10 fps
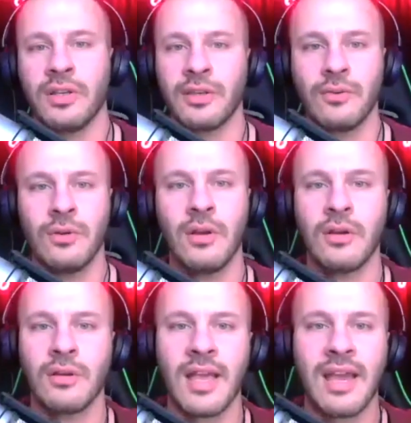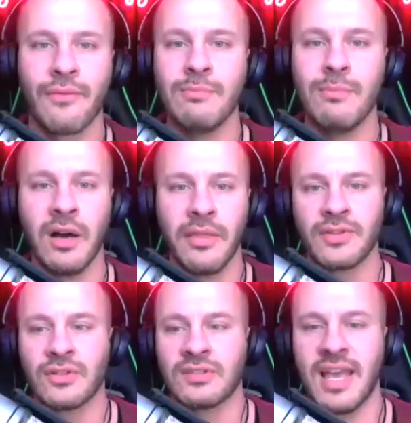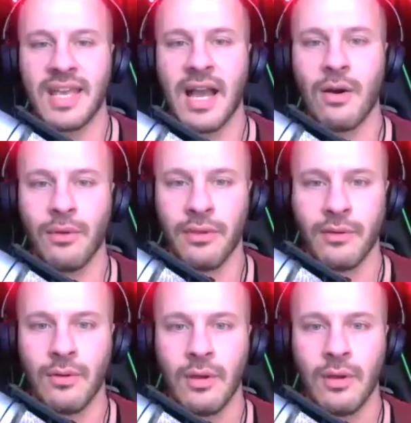you every month just to hang out with you.